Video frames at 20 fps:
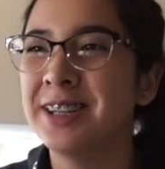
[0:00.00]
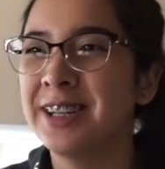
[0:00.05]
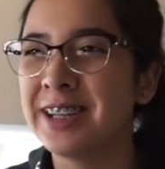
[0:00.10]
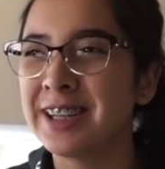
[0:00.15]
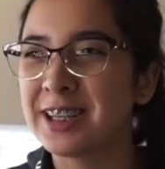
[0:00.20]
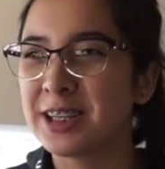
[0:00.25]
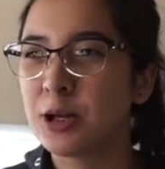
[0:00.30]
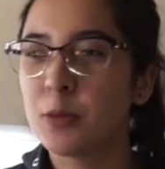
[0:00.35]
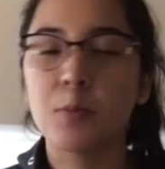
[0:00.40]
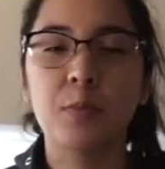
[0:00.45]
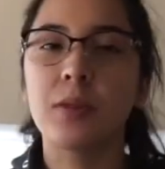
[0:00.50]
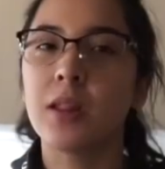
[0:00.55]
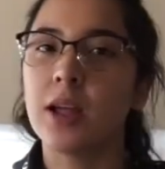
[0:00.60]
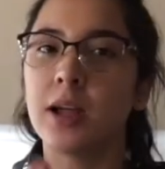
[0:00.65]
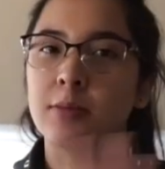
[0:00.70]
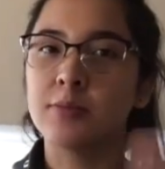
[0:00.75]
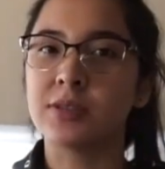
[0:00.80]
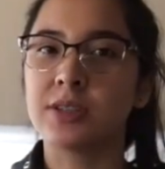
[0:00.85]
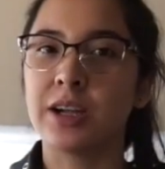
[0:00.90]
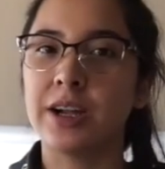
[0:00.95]
Like,
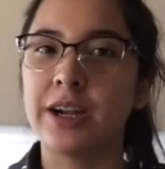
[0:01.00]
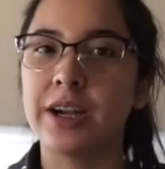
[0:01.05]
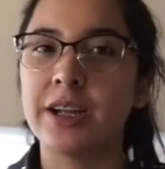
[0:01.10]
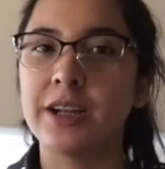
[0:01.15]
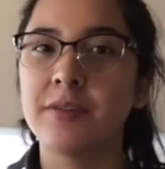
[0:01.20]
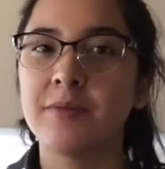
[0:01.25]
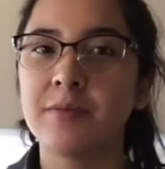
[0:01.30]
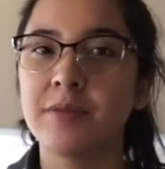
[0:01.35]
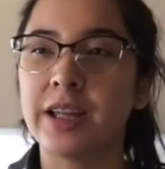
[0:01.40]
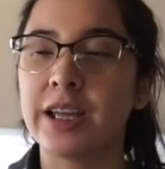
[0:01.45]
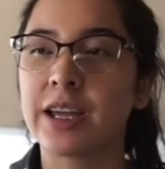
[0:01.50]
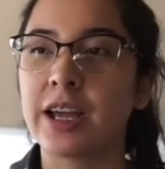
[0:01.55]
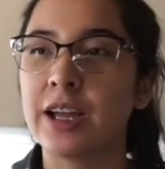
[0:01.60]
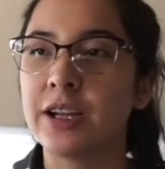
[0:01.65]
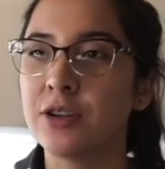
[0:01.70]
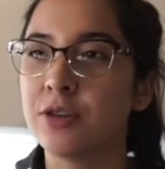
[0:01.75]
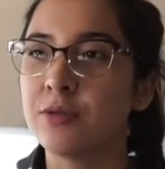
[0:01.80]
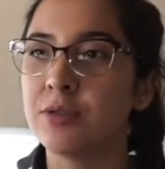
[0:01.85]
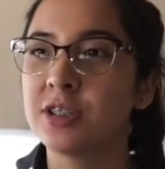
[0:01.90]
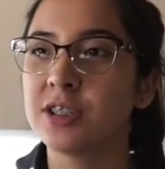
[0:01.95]
I'm sorry, like
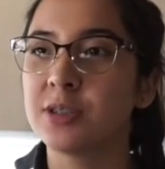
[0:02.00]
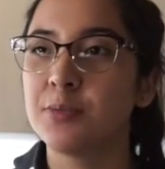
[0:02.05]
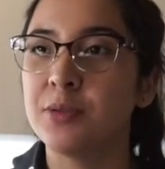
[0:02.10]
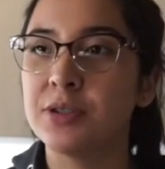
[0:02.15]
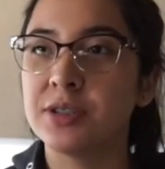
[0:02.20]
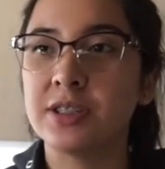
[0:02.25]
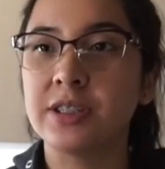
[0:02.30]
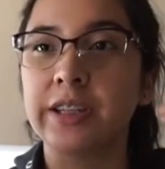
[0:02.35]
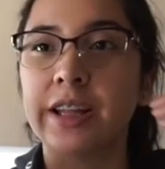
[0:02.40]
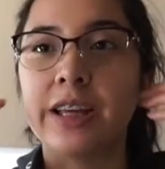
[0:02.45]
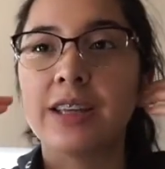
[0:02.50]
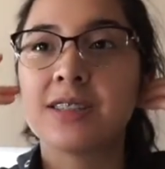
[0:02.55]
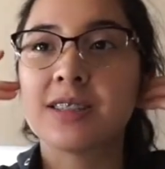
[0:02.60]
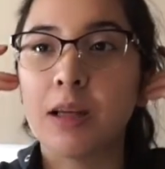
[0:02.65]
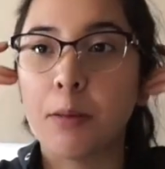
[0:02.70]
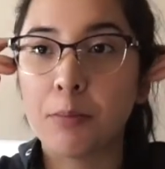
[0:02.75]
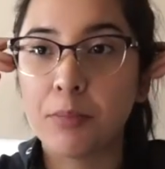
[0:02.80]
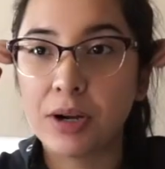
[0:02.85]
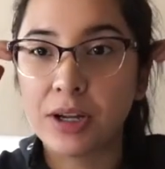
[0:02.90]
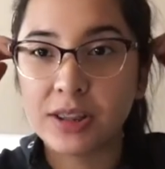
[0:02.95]
I know we're supposed to like
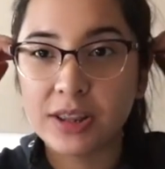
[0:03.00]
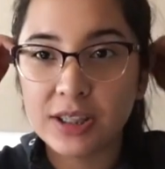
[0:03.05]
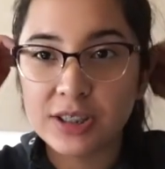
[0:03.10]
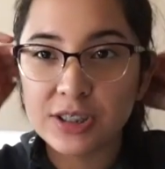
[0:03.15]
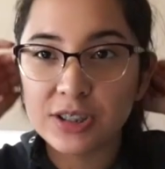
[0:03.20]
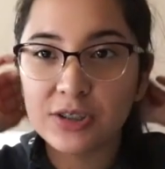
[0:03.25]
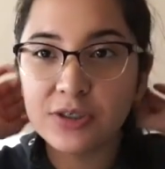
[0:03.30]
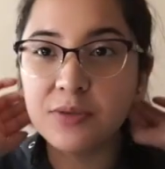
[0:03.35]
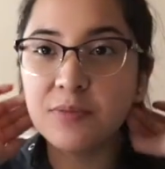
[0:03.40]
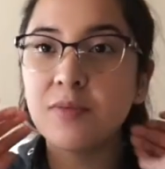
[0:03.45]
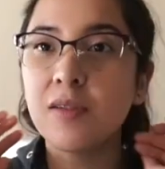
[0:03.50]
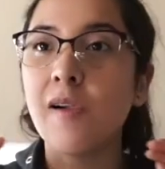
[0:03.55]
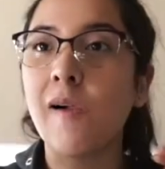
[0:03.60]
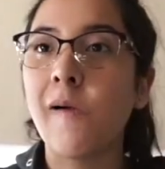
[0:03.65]
separate the two,